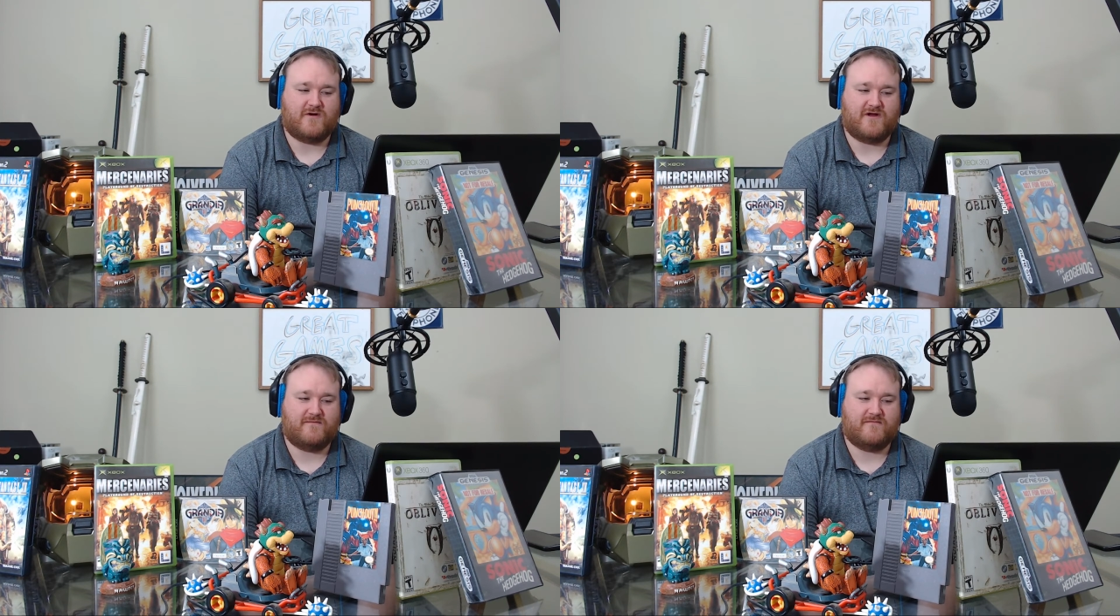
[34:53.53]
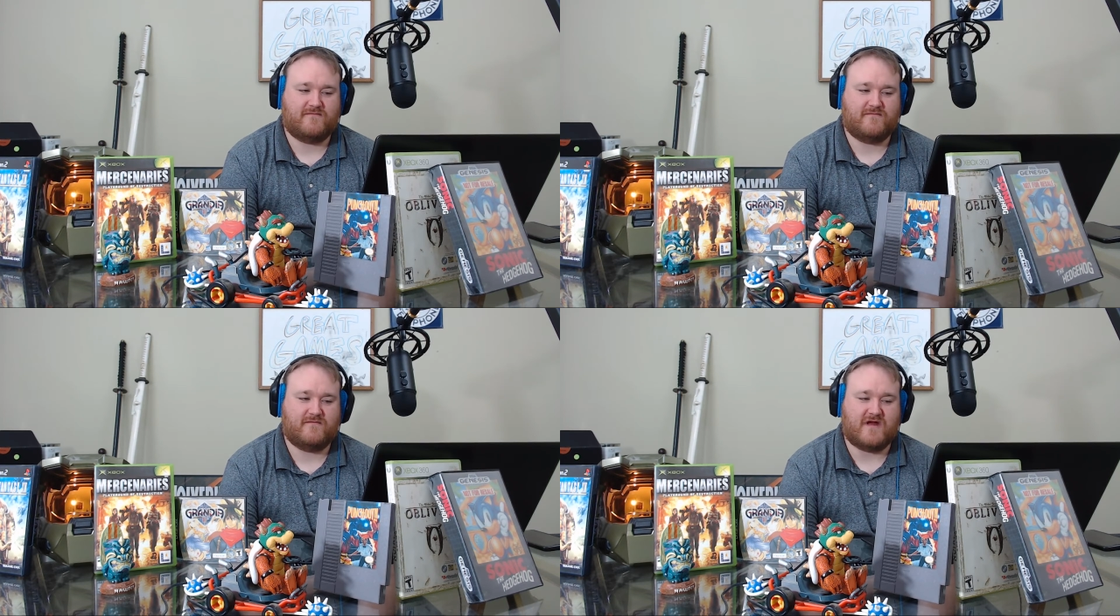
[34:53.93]
Right.
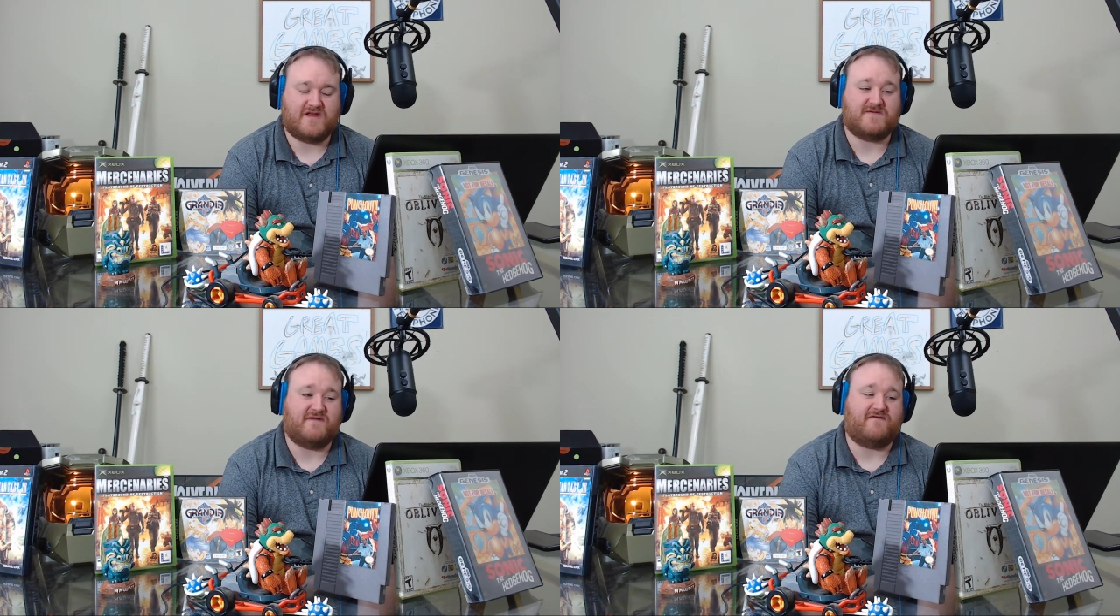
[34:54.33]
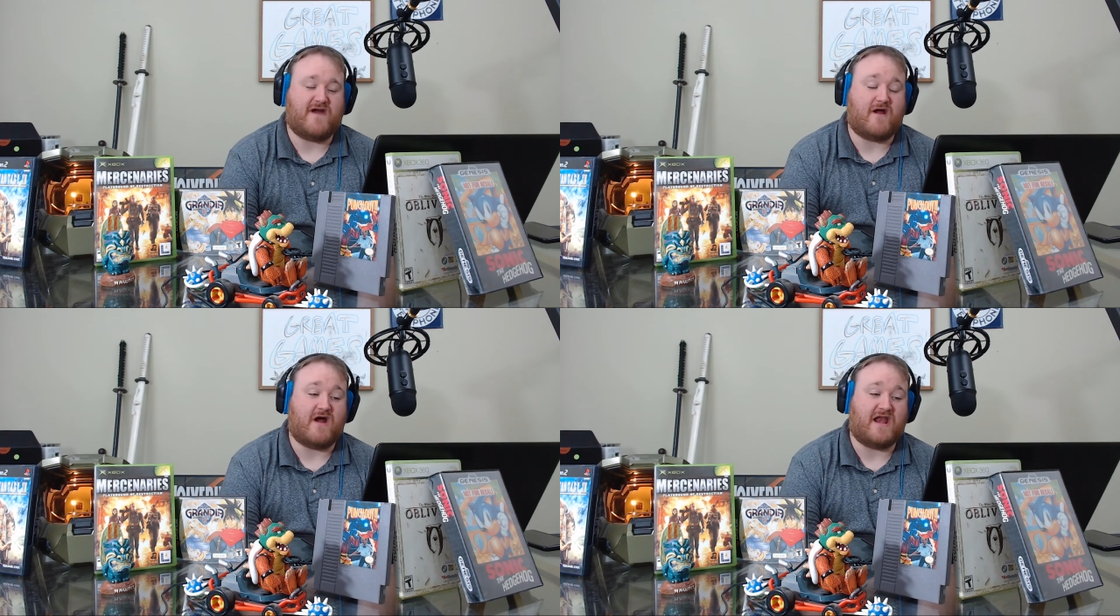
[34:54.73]
And to be
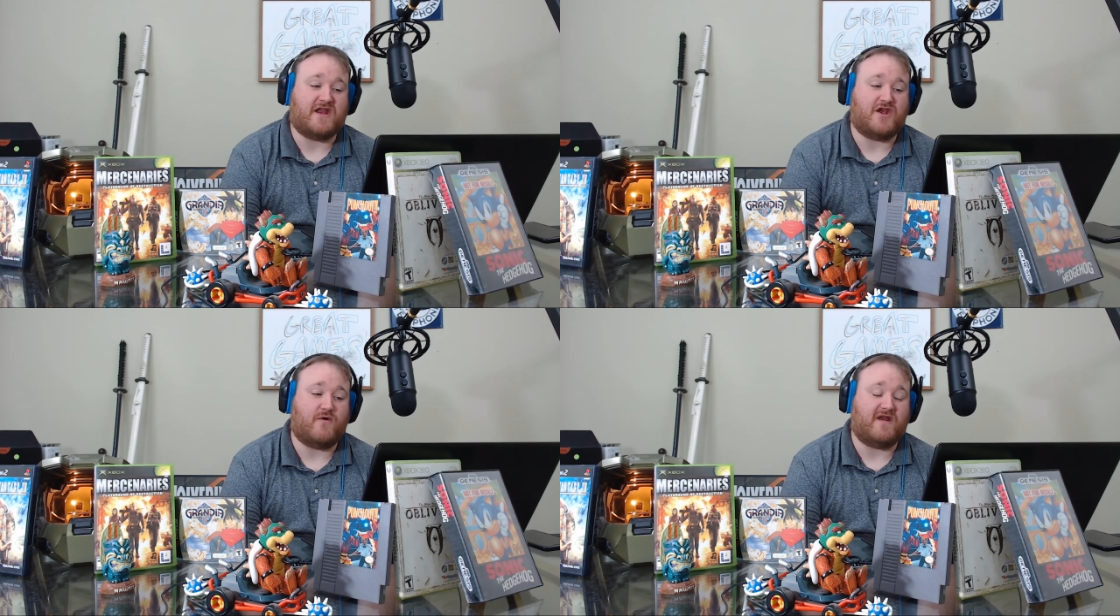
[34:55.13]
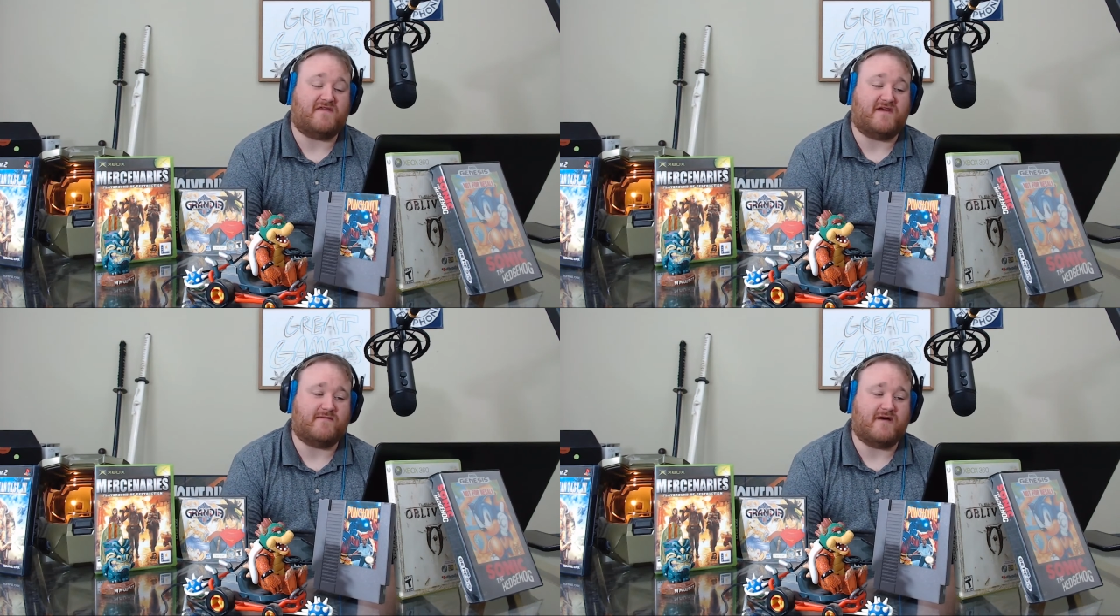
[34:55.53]
fair, I didn't know
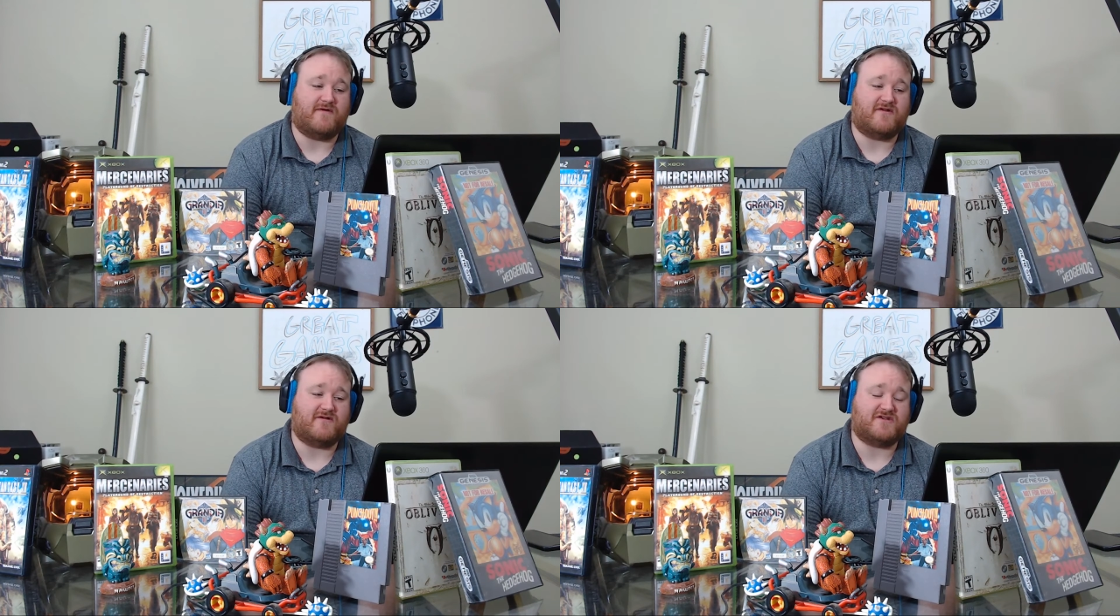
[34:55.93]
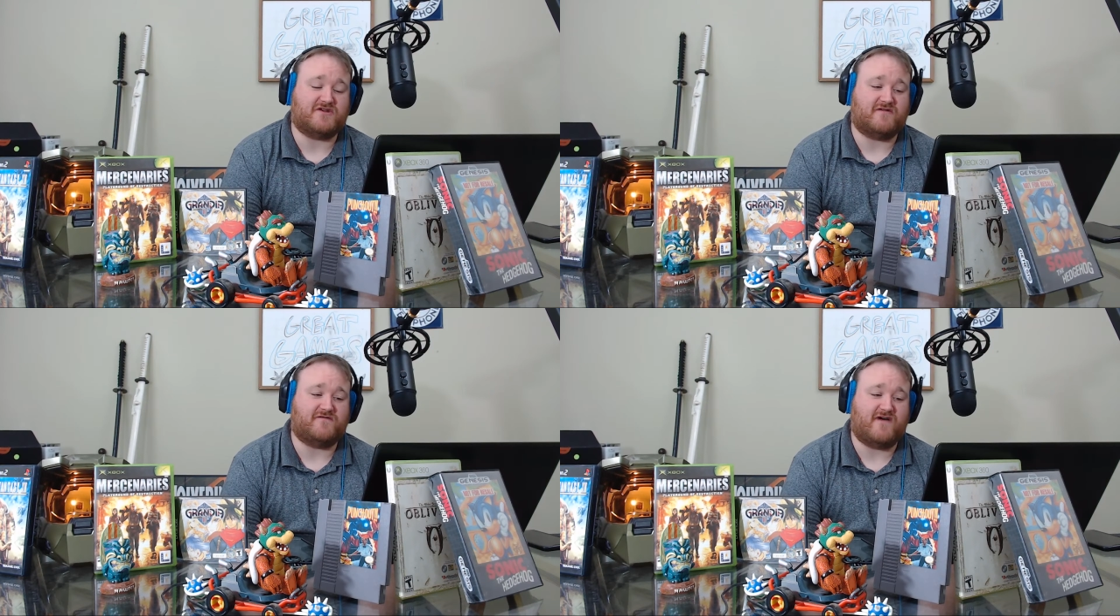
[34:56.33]
anything about Metal Gear
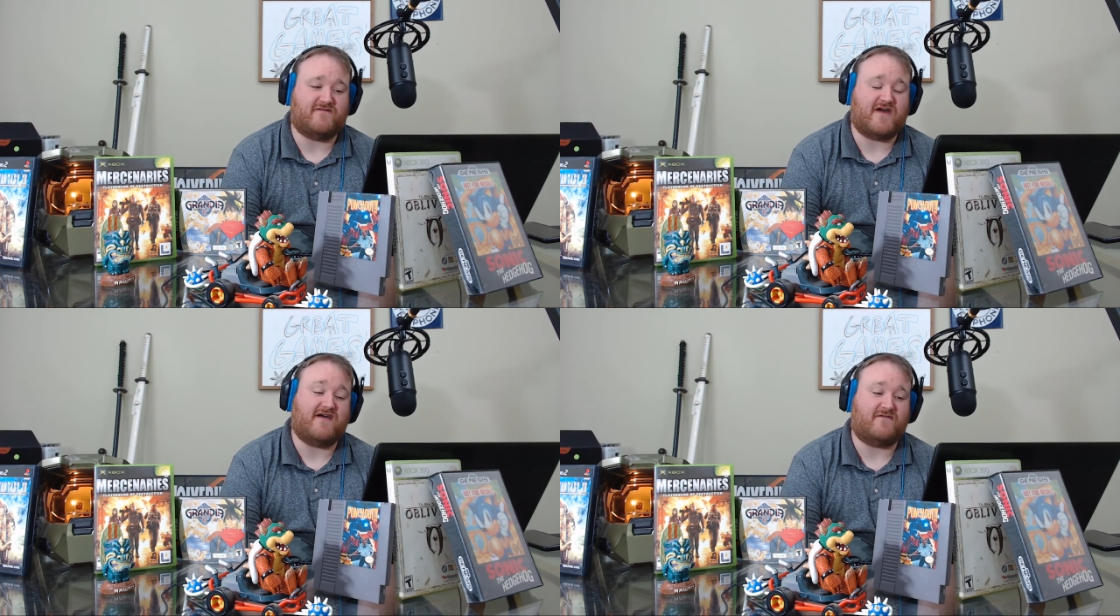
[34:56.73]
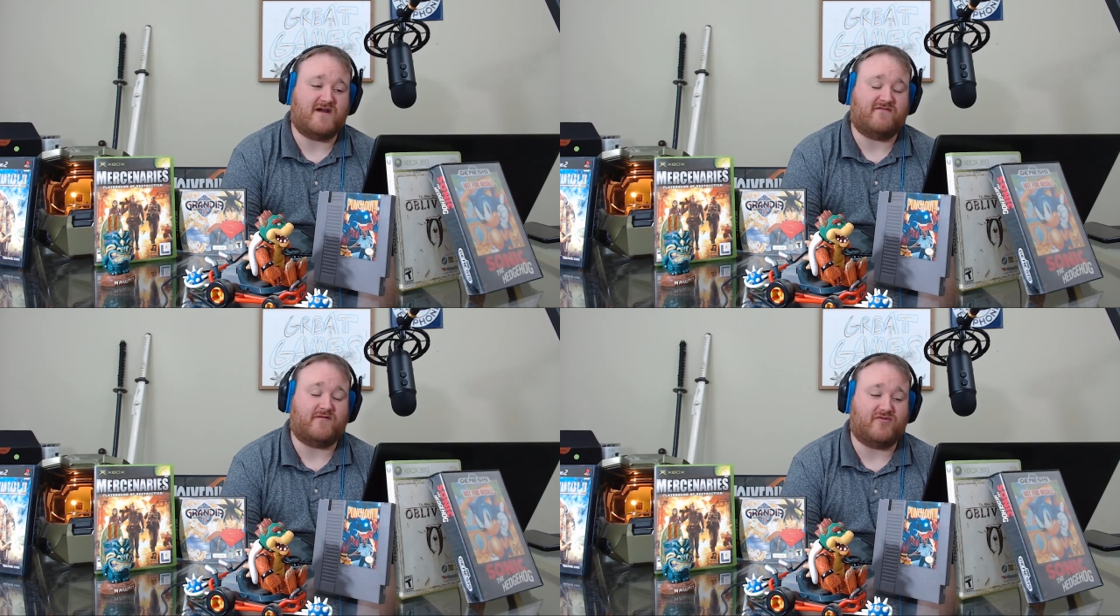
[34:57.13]
Solid 5
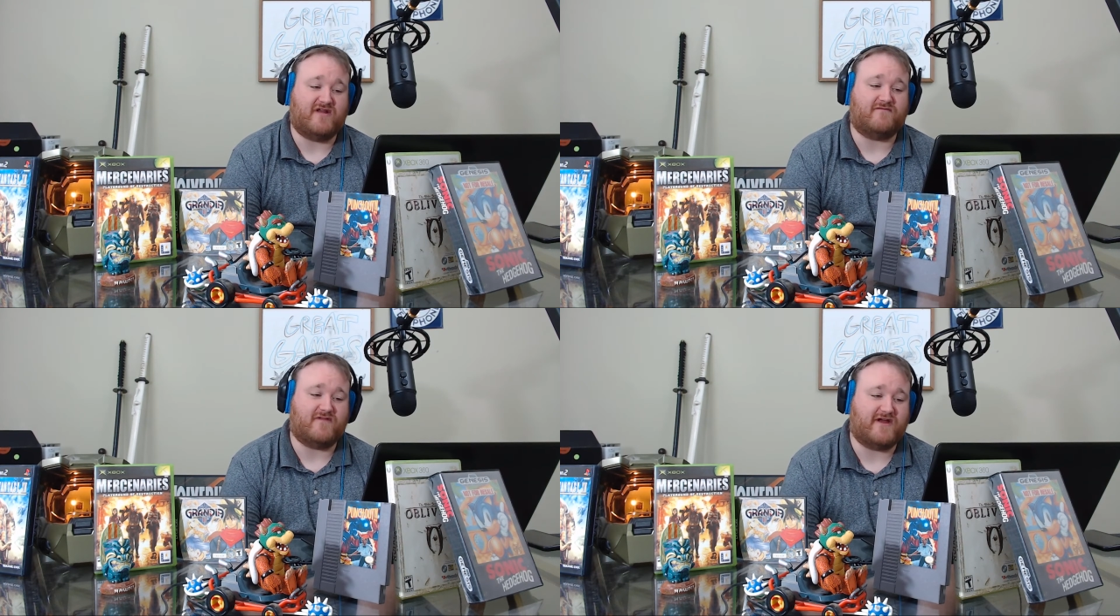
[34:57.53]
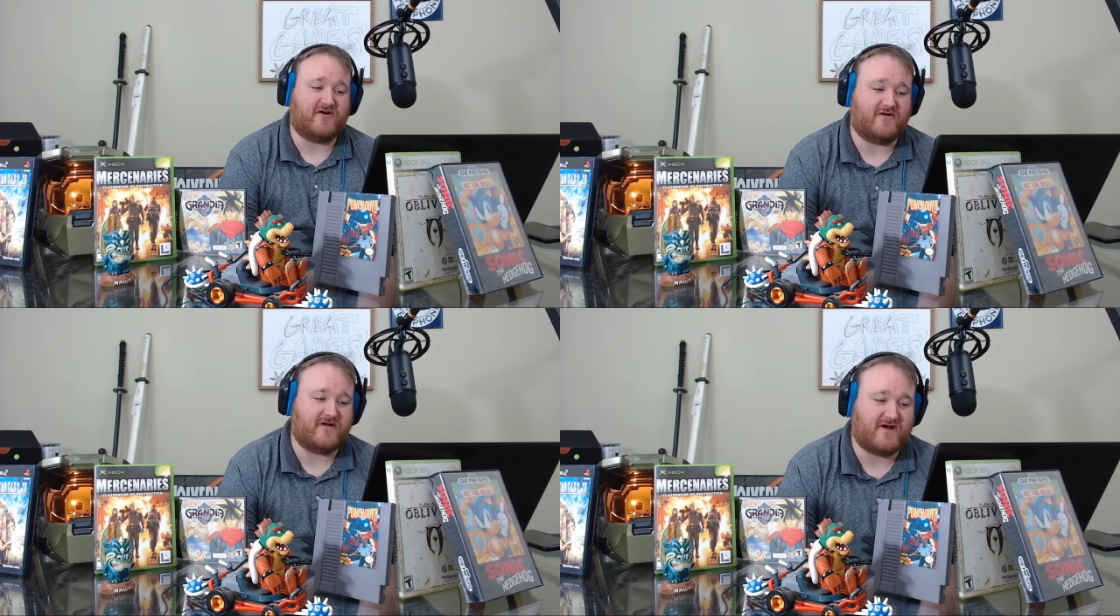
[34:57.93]
after having played it for like
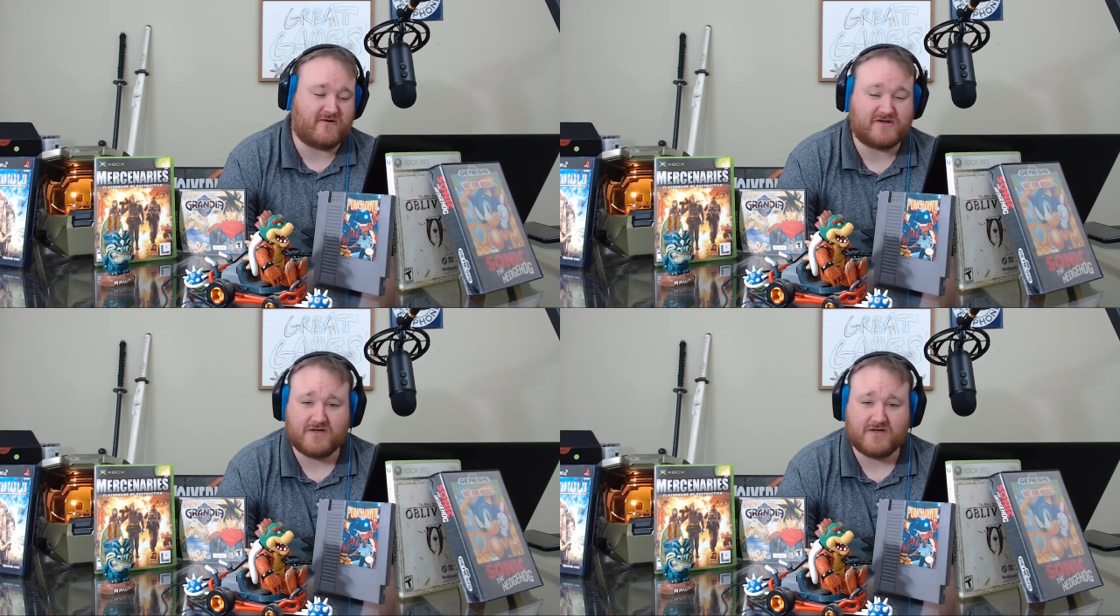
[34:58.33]
100 hours.